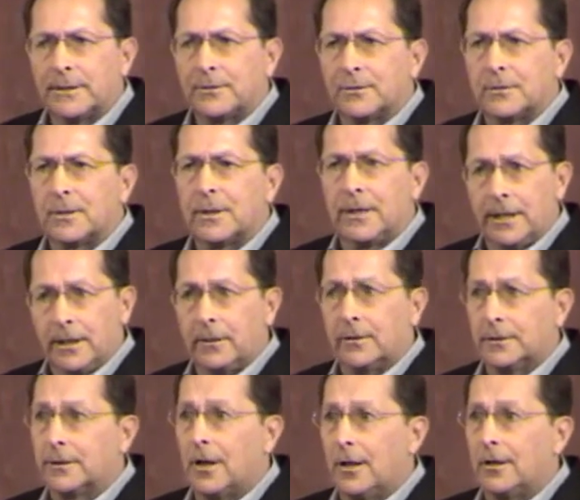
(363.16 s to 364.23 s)
is
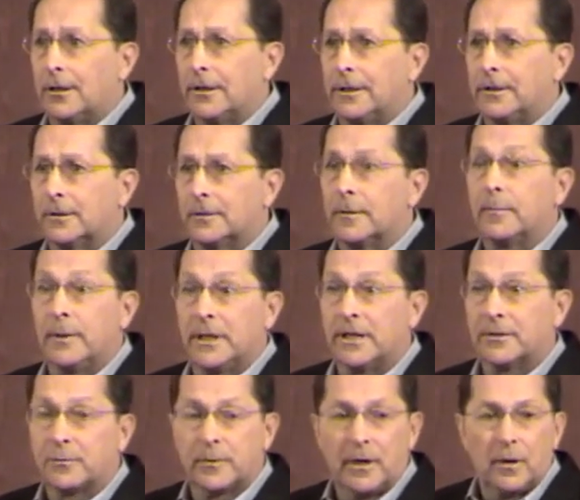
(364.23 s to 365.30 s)
healed, all are healed,
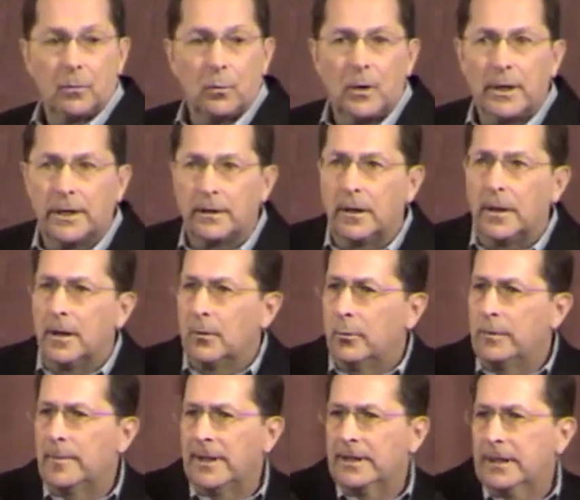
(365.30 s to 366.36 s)
because we are one.
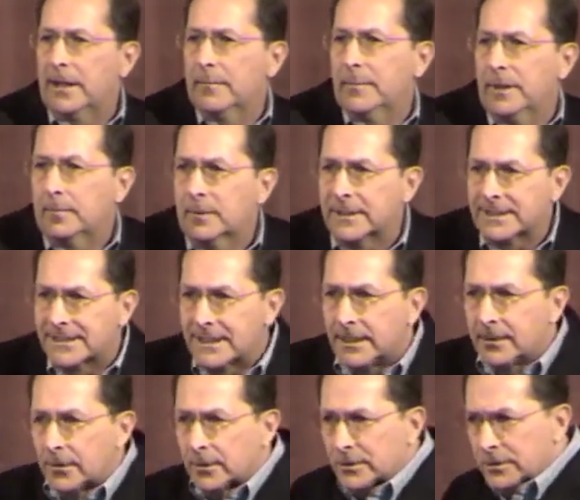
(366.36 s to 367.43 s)
We might not be able to see
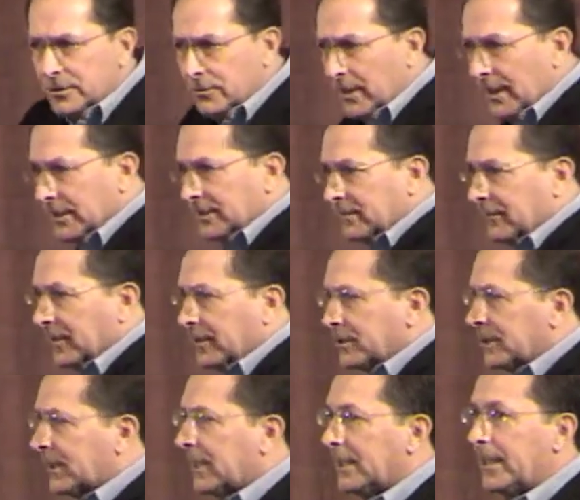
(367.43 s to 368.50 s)
those strands of
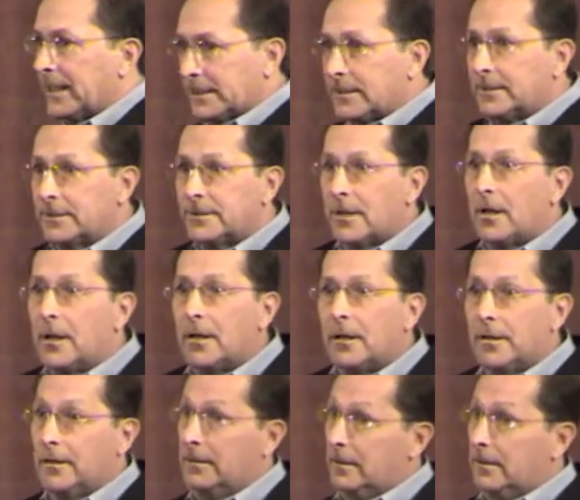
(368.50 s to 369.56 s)
energy connecting us
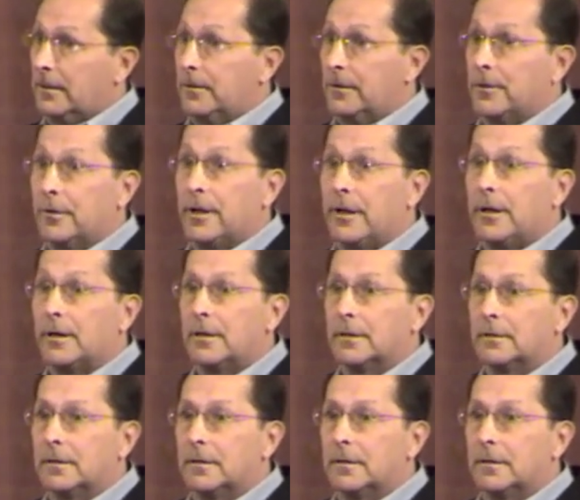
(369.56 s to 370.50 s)
all. They're there.